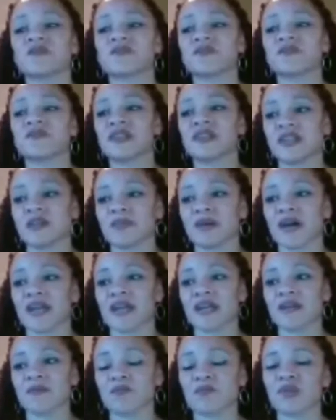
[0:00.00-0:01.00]
offend
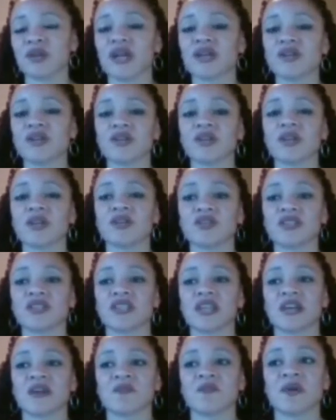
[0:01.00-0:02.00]
anybody, but I don't
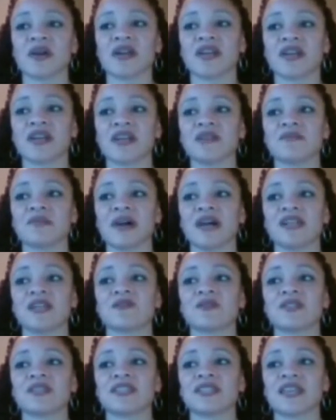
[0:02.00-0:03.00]
understand why
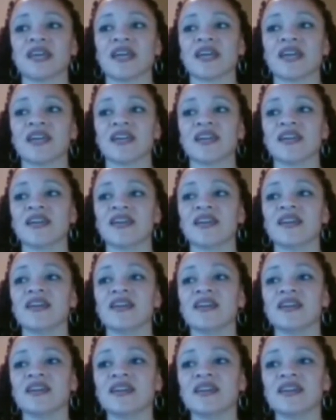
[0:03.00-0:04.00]
anybody would say
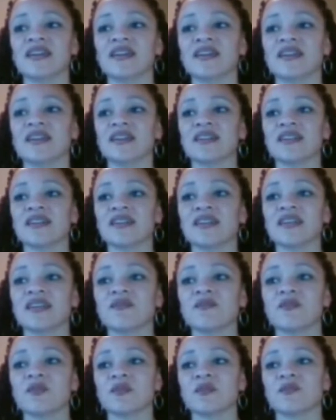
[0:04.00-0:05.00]

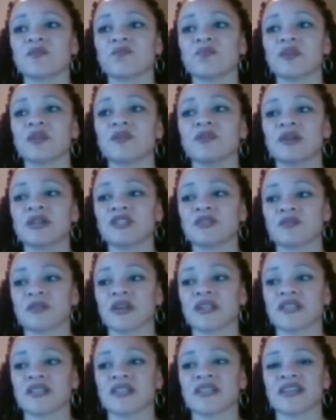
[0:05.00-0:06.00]
he would be
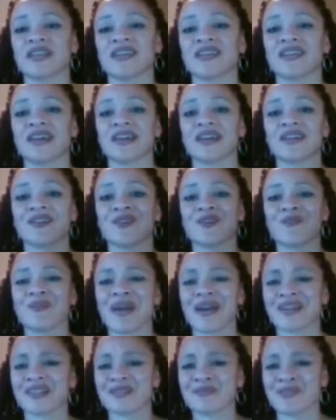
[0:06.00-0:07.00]
resurrected and like go
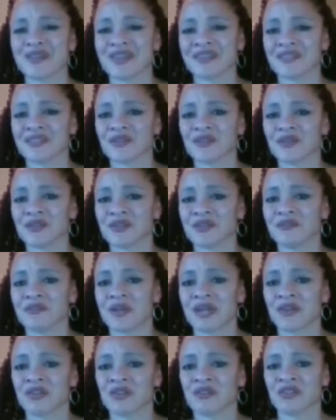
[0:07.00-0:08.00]
back to being the Lord
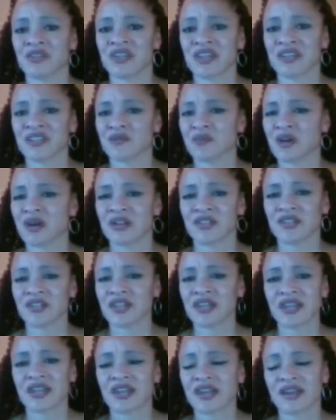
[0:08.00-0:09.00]
Commander of the Night's Watch.
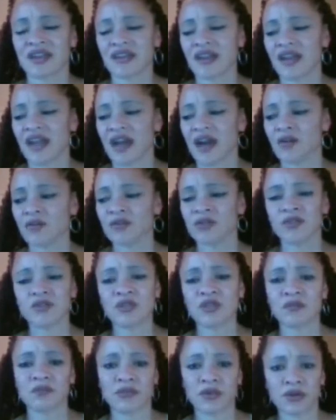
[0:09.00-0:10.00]
Like, how do you
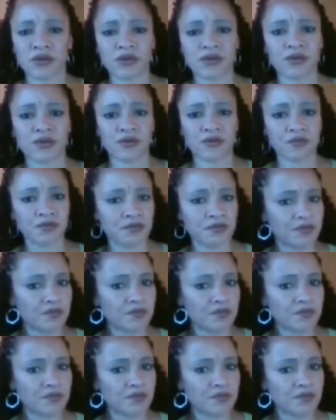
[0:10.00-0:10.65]
get murdered?